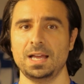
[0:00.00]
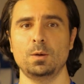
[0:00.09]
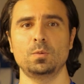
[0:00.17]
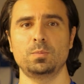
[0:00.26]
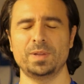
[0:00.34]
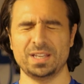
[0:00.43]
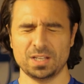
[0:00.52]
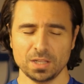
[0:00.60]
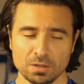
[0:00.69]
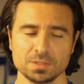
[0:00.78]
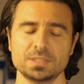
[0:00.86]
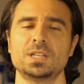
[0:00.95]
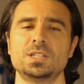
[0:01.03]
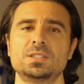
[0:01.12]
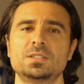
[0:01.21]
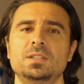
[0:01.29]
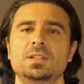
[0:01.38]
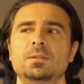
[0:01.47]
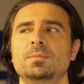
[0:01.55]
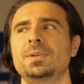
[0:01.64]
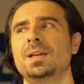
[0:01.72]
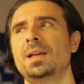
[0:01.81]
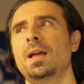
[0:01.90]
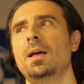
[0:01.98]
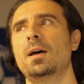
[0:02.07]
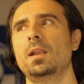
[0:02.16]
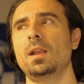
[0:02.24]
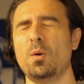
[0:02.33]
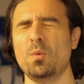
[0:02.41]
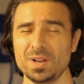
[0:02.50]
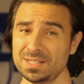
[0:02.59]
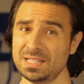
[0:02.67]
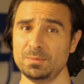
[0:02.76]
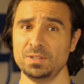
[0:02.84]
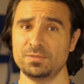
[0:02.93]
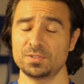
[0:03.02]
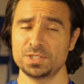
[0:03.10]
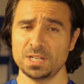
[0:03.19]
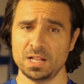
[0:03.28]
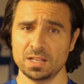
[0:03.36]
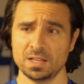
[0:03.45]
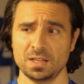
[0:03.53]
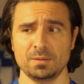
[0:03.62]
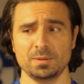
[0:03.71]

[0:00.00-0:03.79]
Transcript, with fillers: I will pay close attention to him. Now, what does that mean for Schalke?